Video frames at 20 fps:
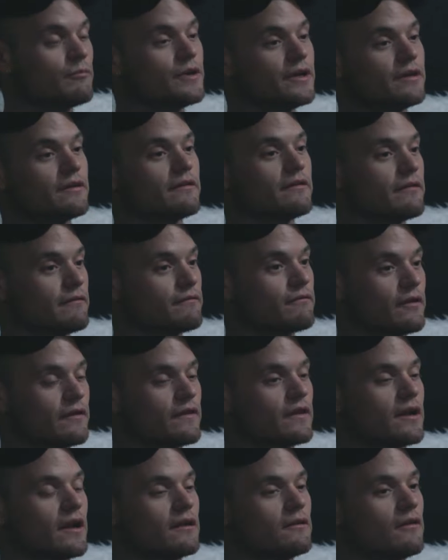me and the
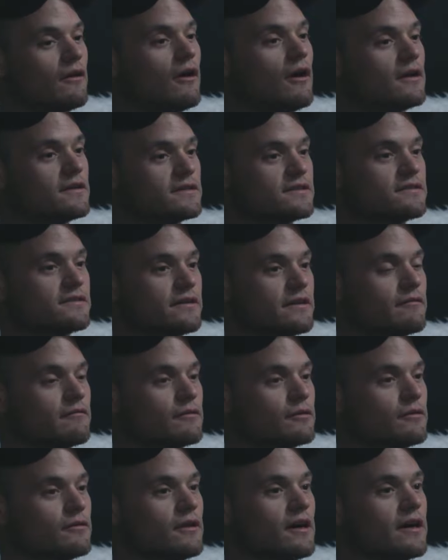friend that I lost and
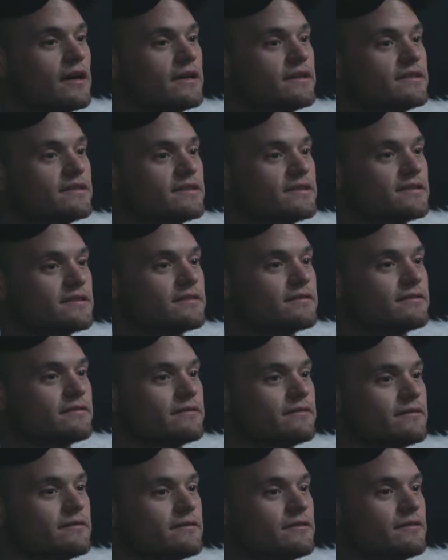realize
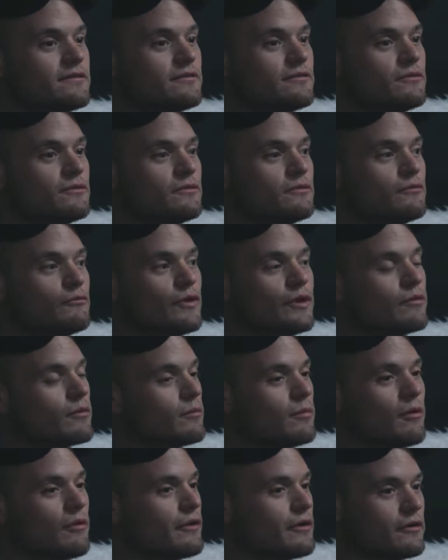we were
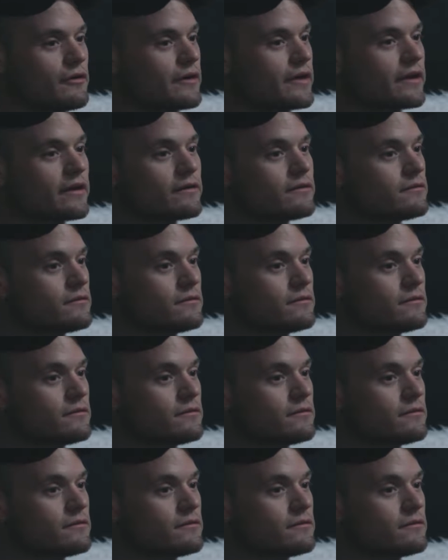both hurting.